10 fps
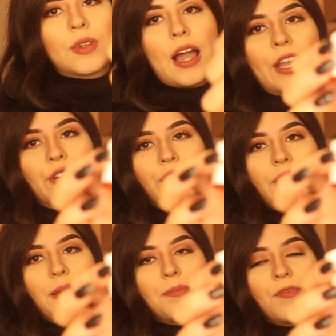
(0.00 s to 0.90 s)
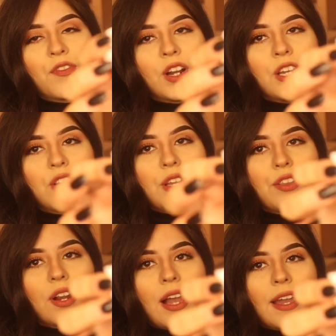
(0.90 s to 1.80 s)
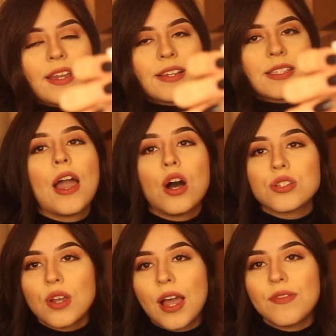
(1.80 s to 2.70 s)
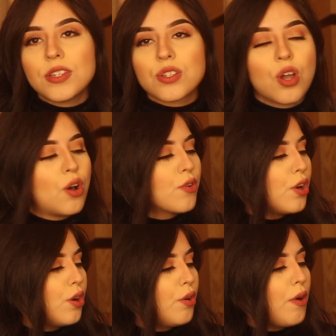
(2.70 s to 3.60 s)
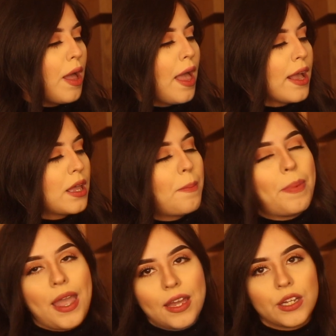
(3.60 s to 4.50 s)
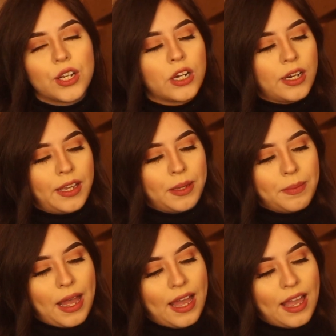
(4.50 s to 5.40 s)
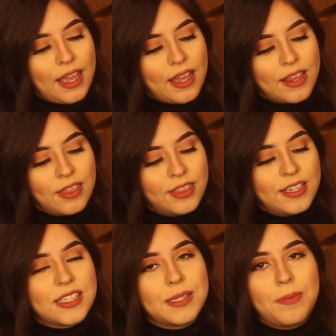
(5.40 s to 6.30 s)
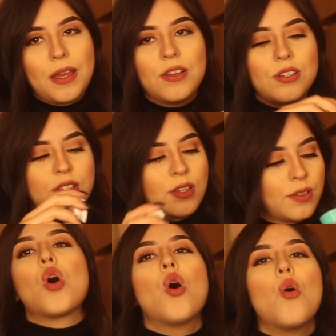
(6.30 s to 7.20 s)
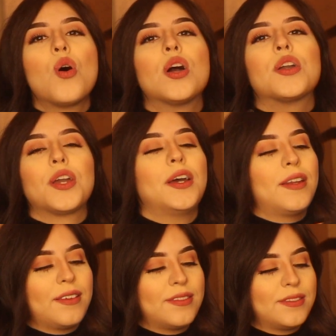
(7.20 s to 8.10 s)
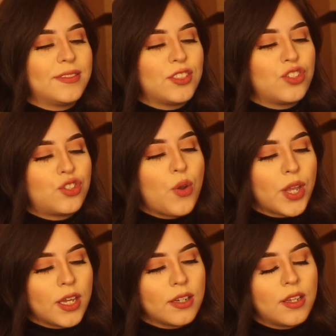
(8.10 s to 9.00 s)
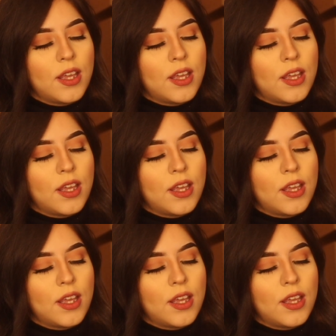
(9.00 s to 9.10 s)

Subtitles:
eye cream for underneath your eyes. I also have this Coco Cabana cream. This smells so good, so good.